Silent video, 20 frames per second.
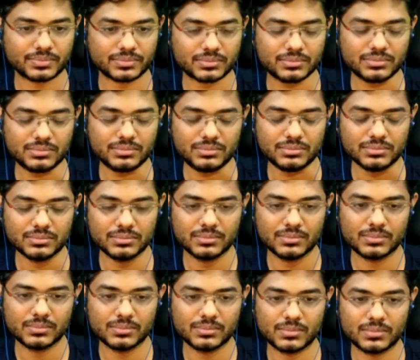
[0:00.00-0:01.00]
Yeah,
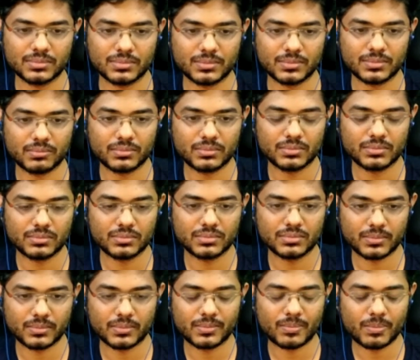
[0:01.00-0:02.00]
and they have
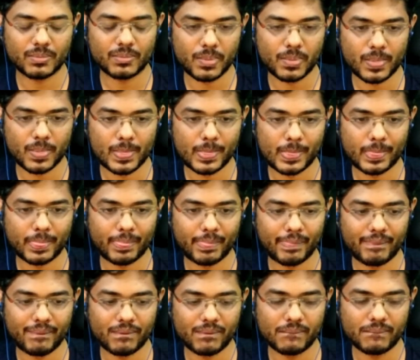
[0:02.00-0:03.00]
moved
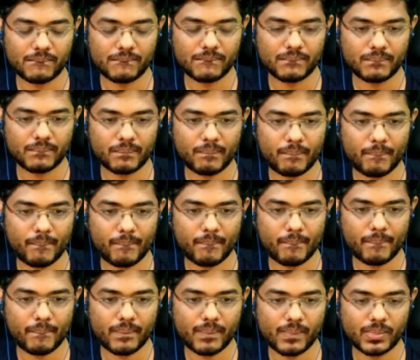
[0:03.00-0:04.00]
strength to
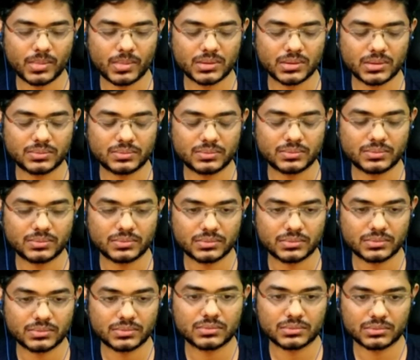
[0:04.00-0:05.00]
strength, and they have
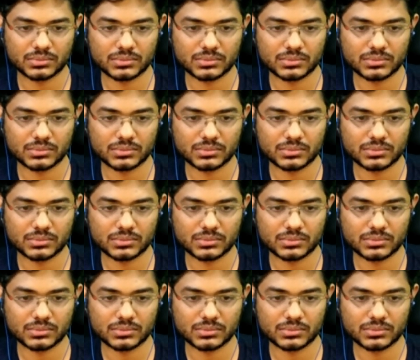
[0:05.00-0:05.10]
reached